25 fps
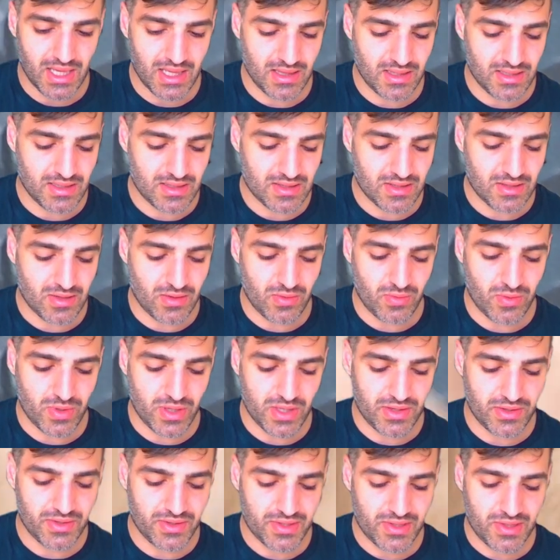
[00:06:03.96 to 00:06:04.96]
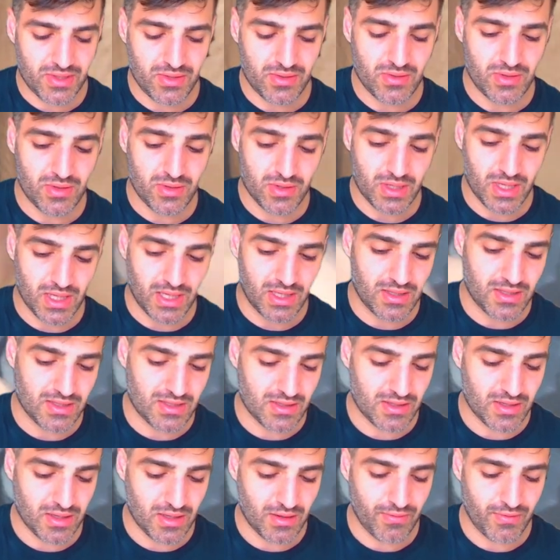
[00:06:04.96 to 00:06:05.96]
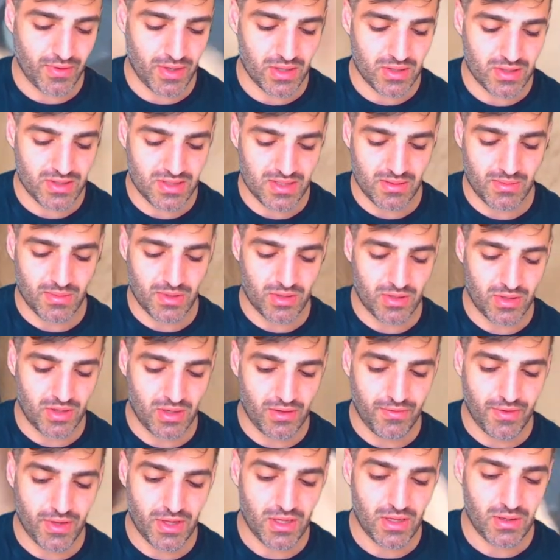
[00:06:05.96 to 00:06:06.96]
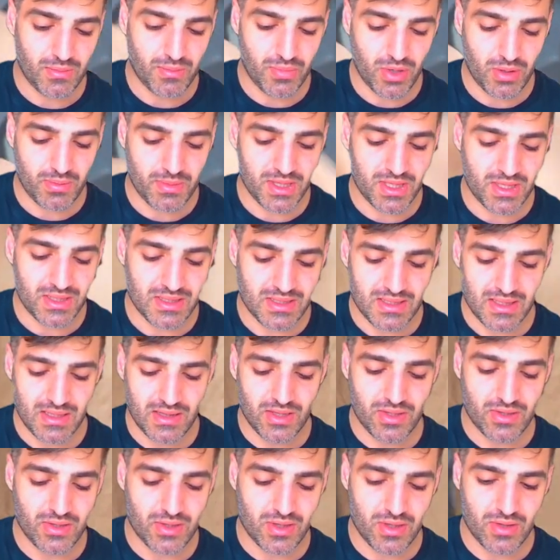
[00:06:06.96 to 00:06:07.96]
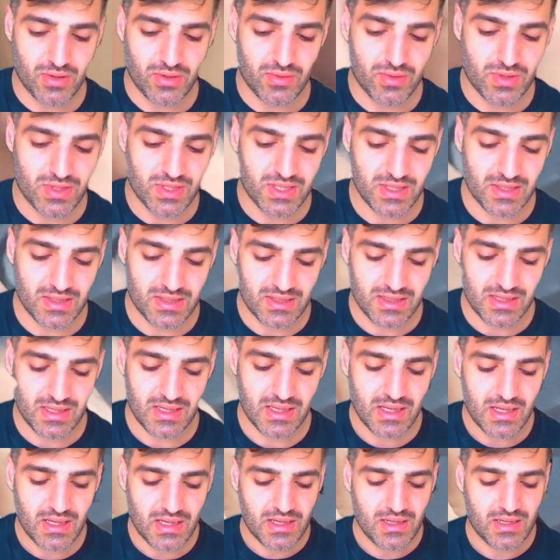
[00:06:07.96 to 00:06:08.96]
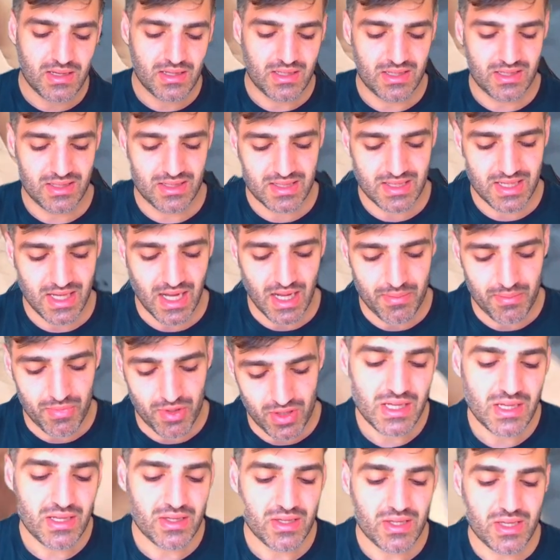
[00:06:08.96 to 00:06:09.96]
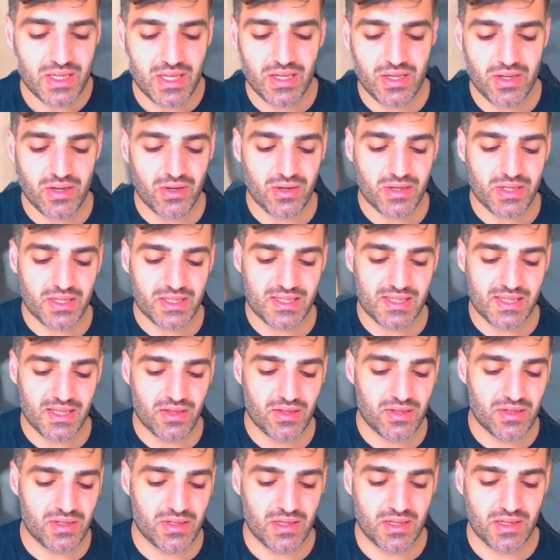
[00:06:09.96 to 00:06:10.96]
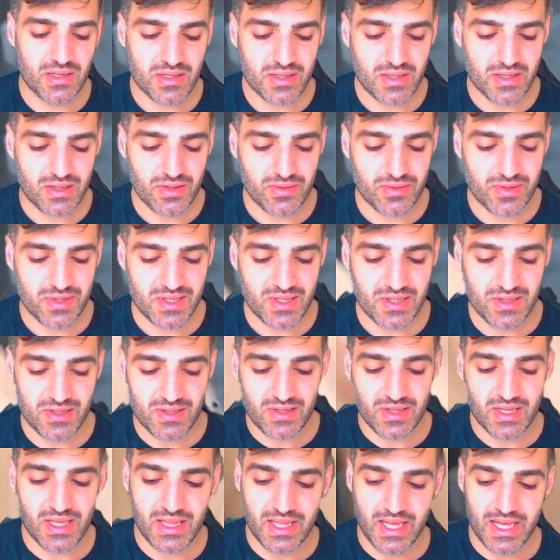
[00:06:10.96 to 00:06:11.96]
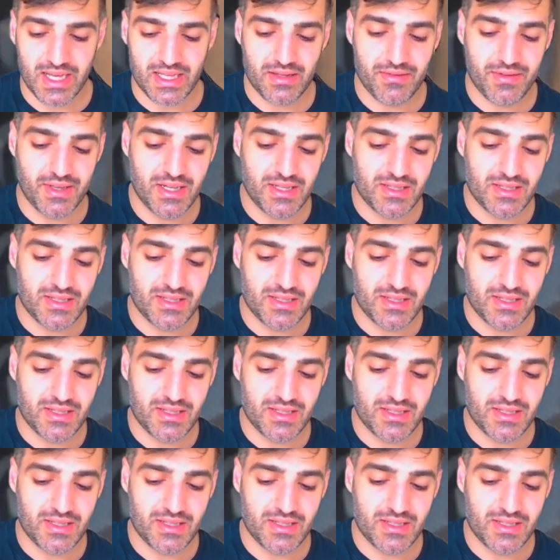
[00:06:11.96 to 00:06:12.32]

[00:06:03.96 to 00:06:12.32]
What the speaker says: Let's go 1, 2, okay, this is looking very similar. Infinite Impermanence, another Caduceus, and Skybridge. You can go Constellar Caduceus, you can activate his